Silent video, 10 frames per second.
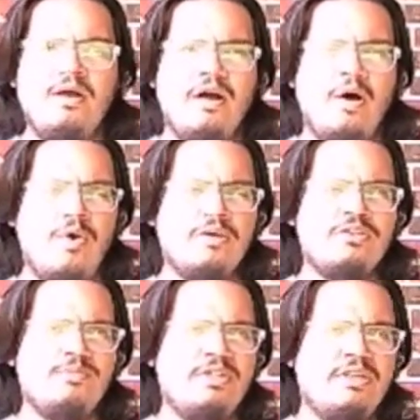I want
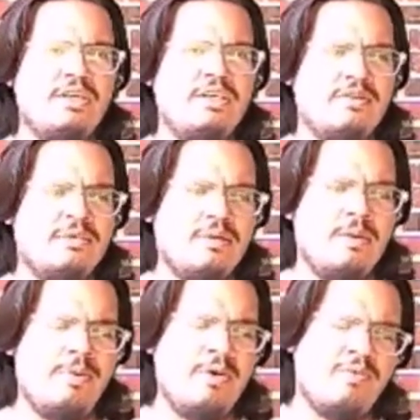to begin a
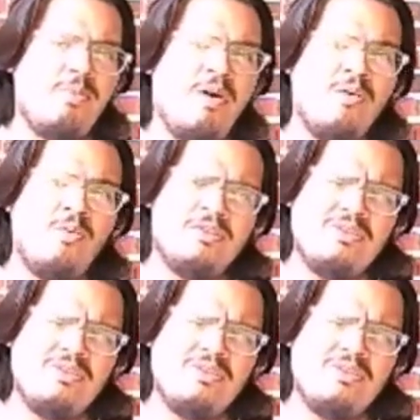bit with part one.